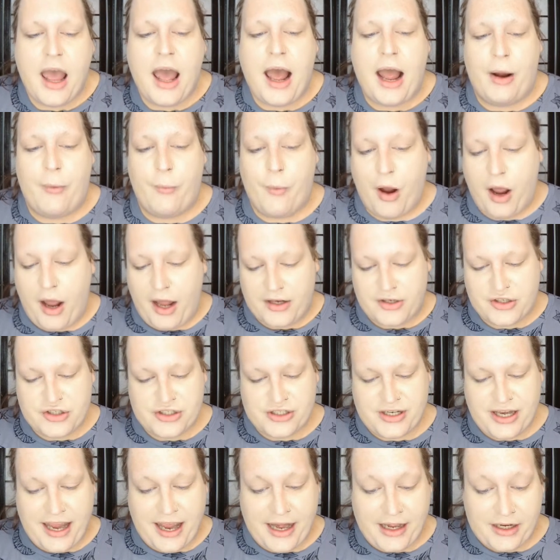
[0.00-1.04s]
I
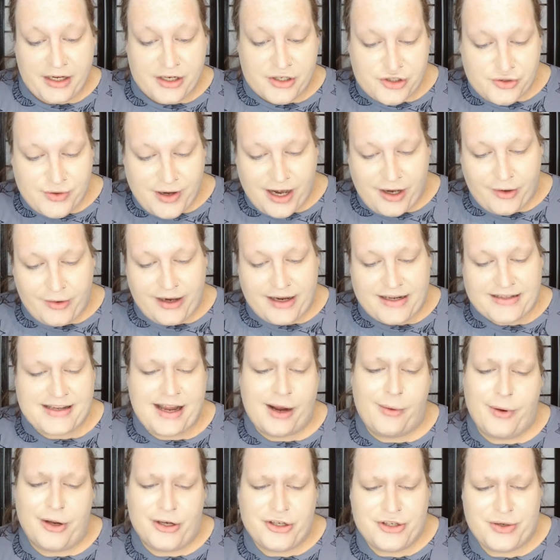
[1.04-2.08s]
watch Canada's Drag Race.
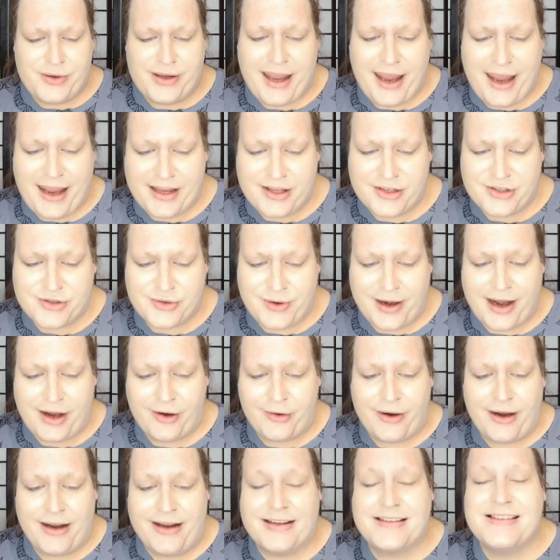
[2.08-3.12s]
I watch UK's Drag
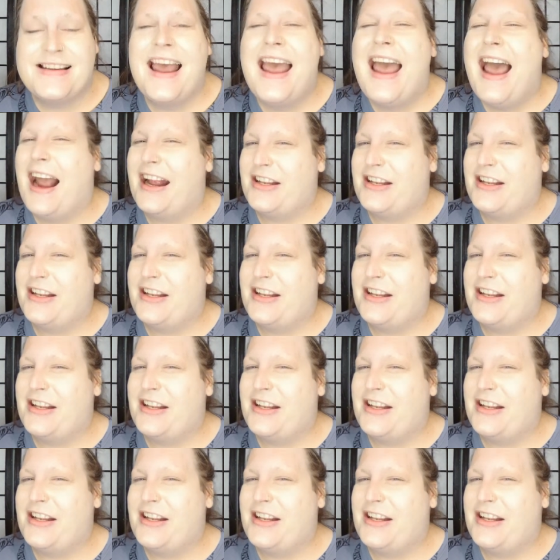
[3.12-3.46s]
Race.